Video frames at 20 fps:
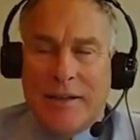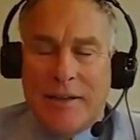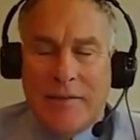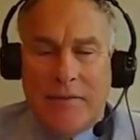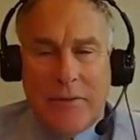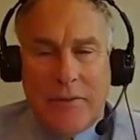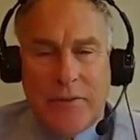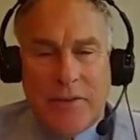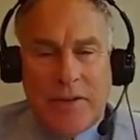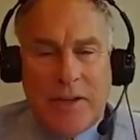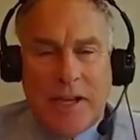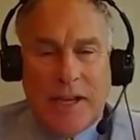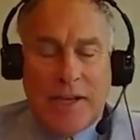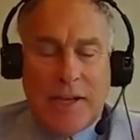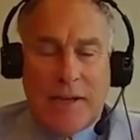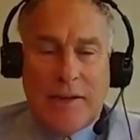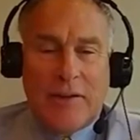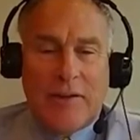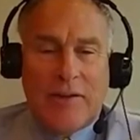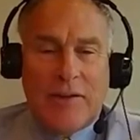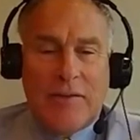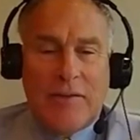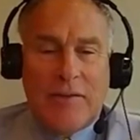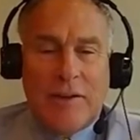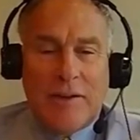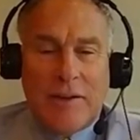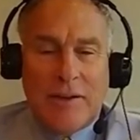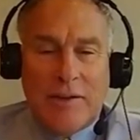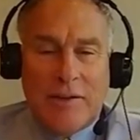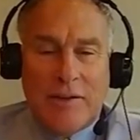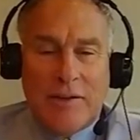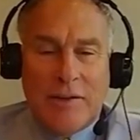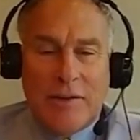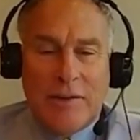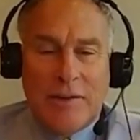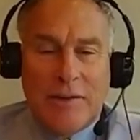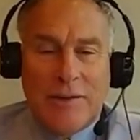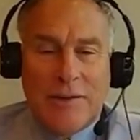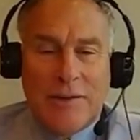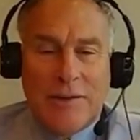lived through the decade of the 70s,
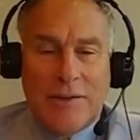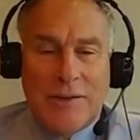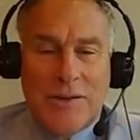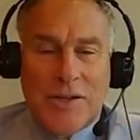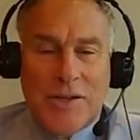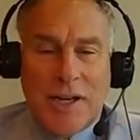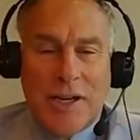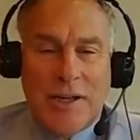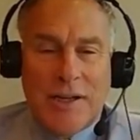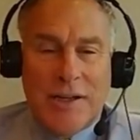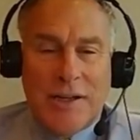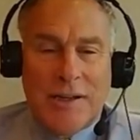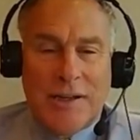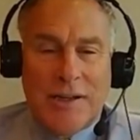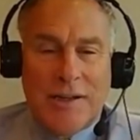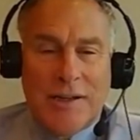Jake.